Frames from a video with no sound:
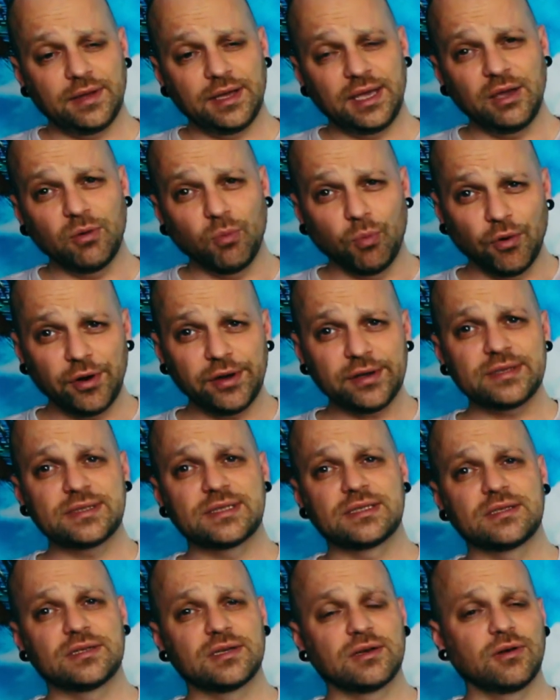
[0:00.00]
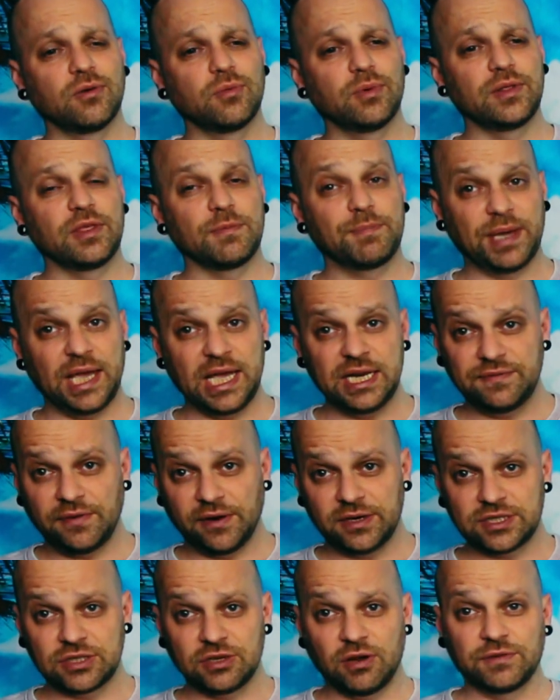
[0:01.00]
it works with the paid
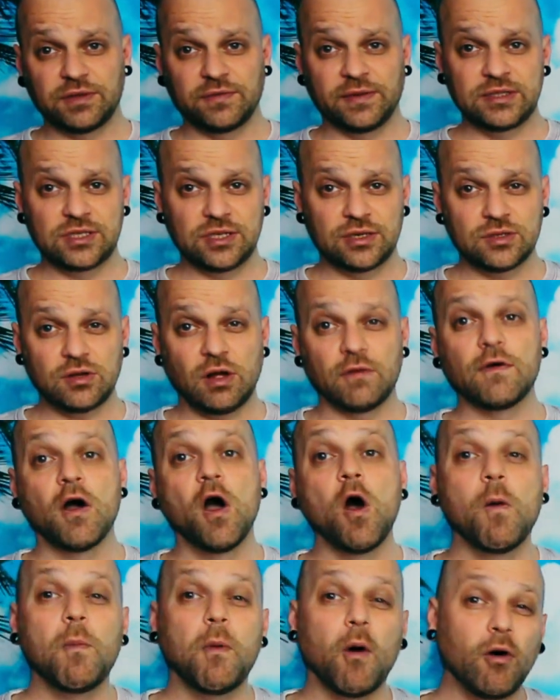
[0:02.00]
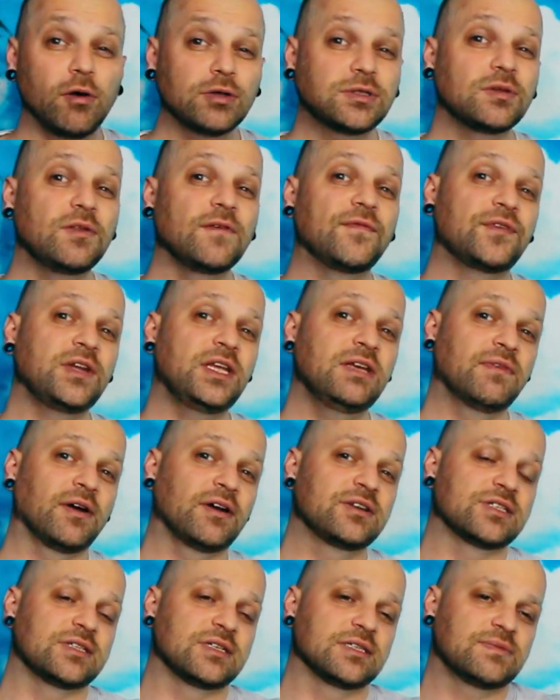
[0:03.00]
version of DaVinci Resolve, also the free
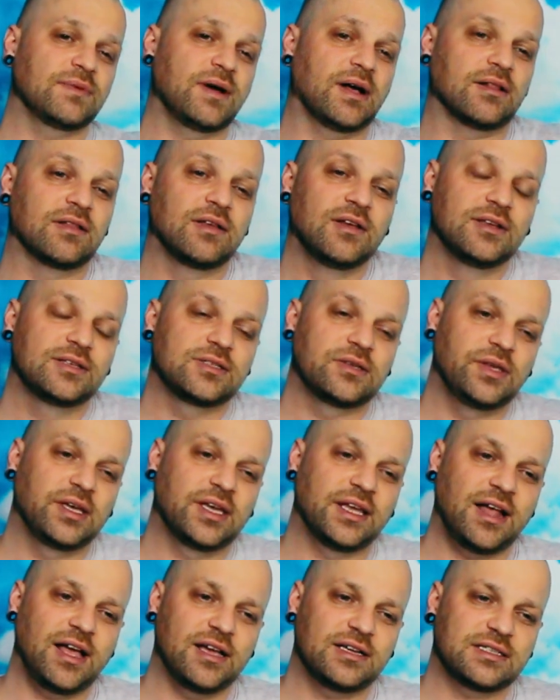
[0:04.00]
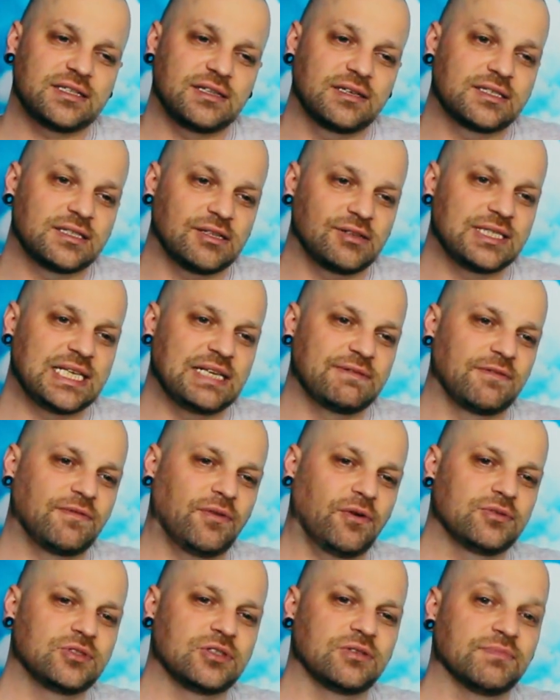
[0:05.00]
version as well. So you can actually still save a
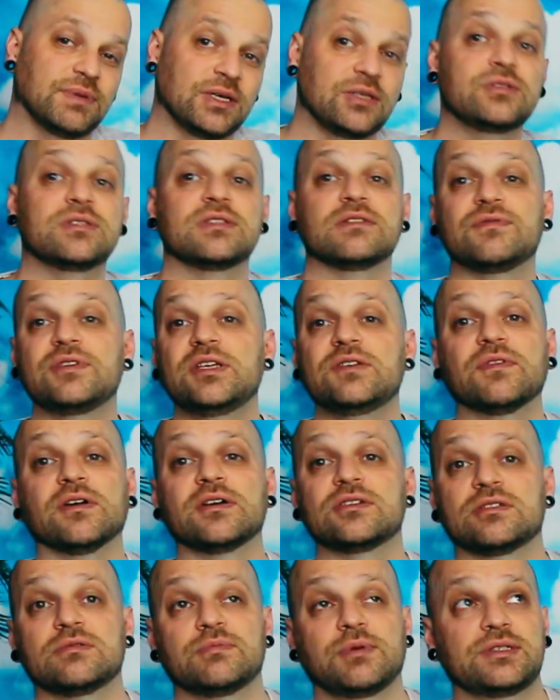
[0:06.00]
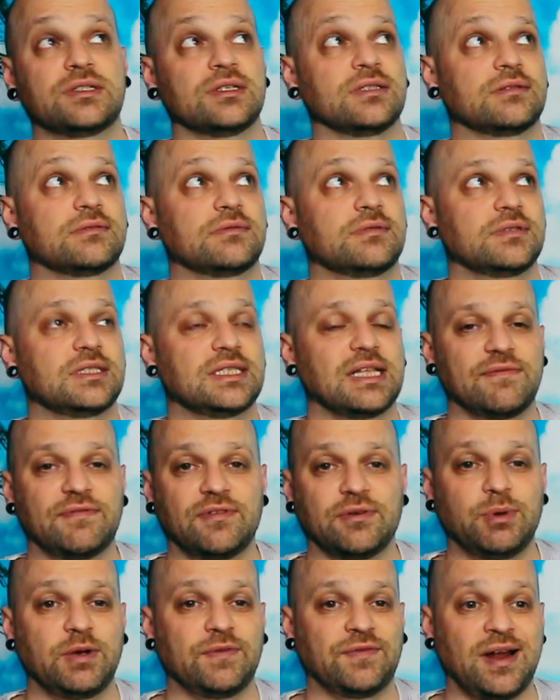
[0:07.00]
fortune by using the free version, which is,
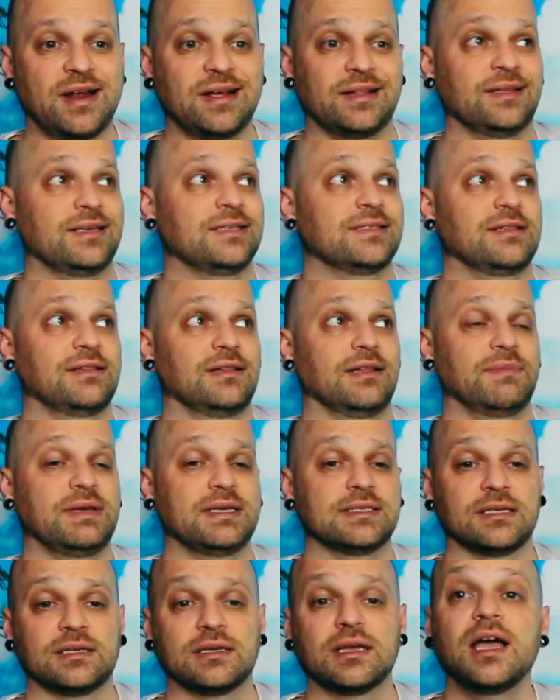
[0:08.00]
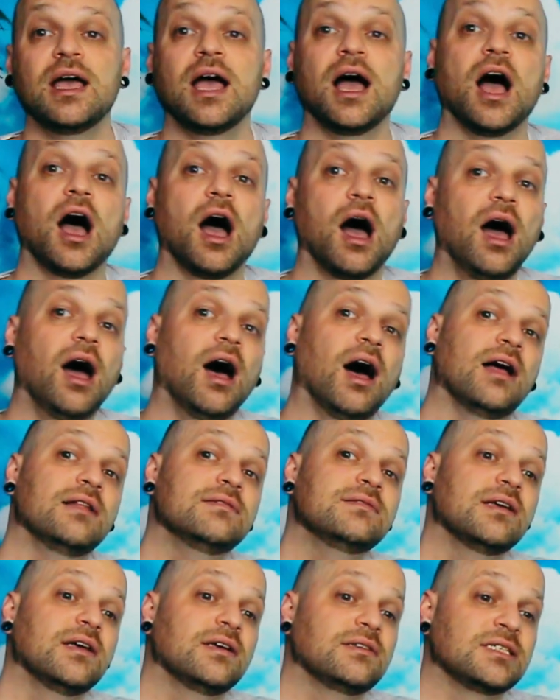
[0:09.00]
quite frankly, still amazing.
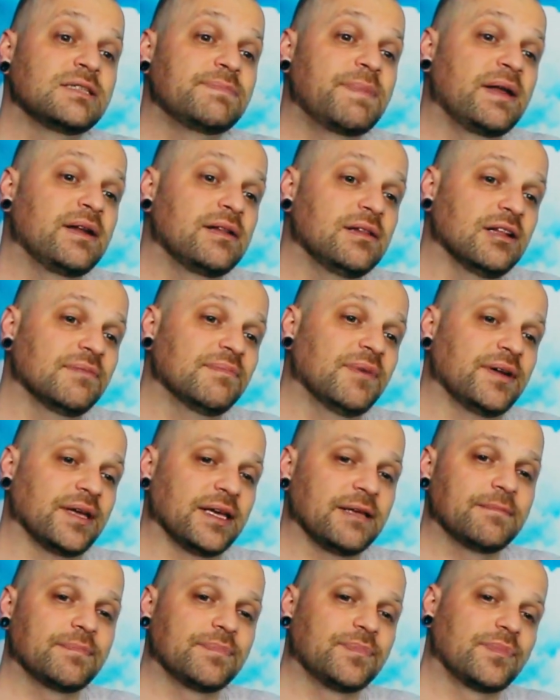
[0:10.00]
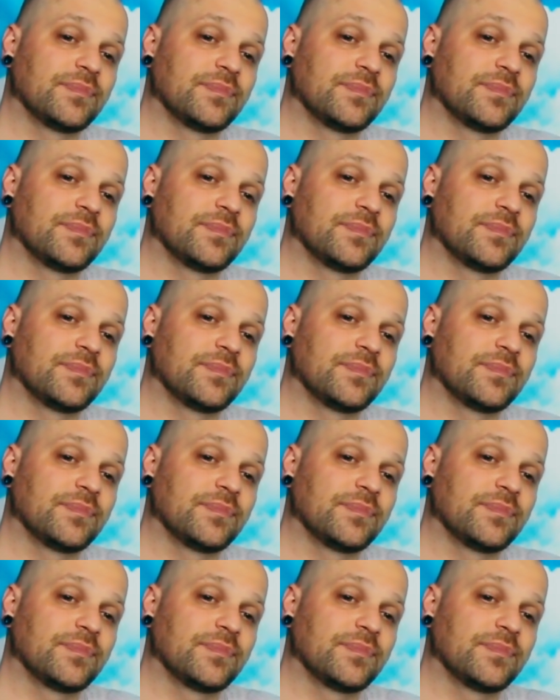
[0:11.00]
And you spend a little money